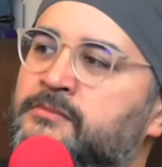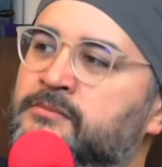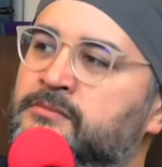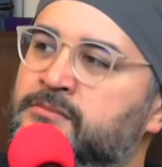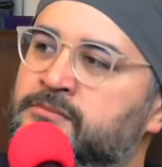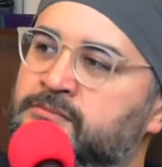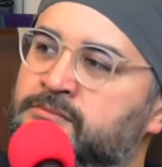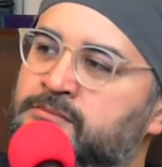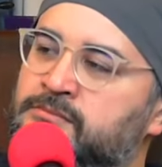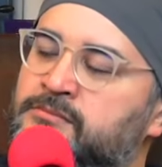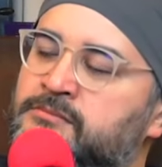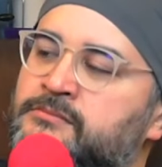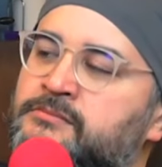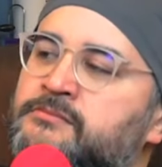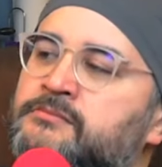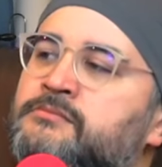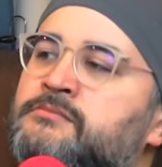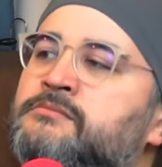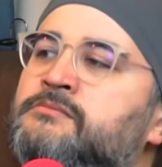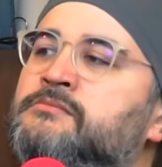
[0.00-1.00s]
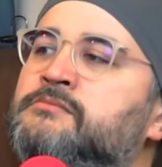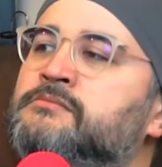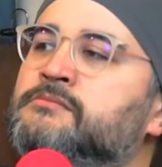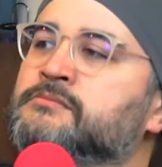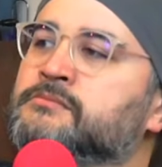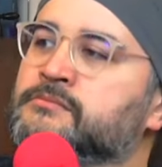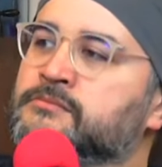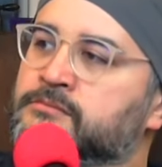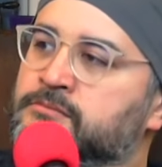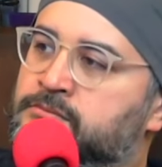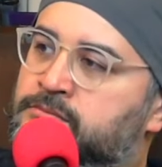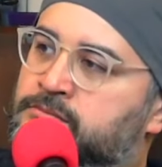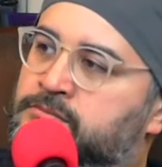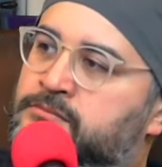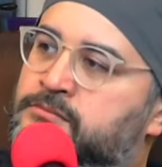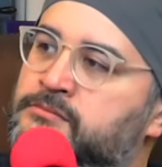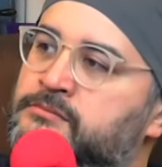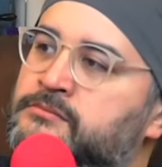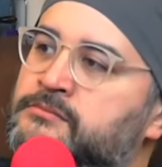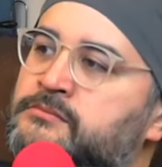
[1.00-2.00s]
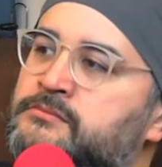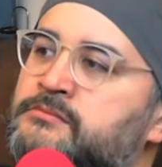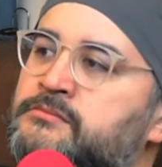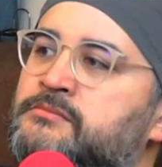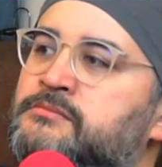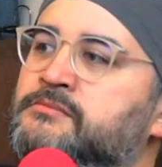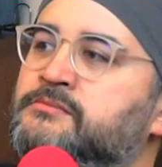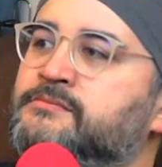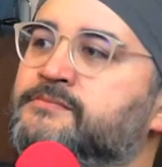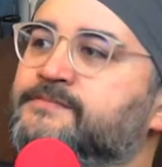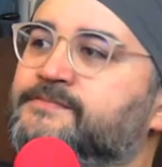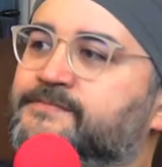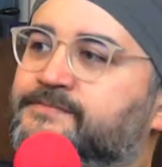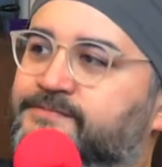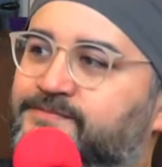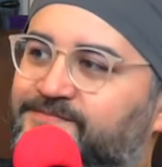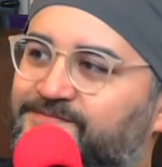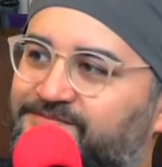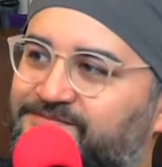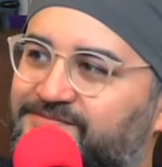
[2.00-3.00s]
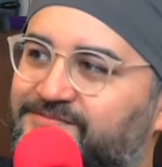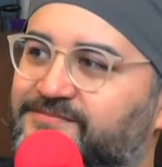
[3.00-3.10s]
(silent)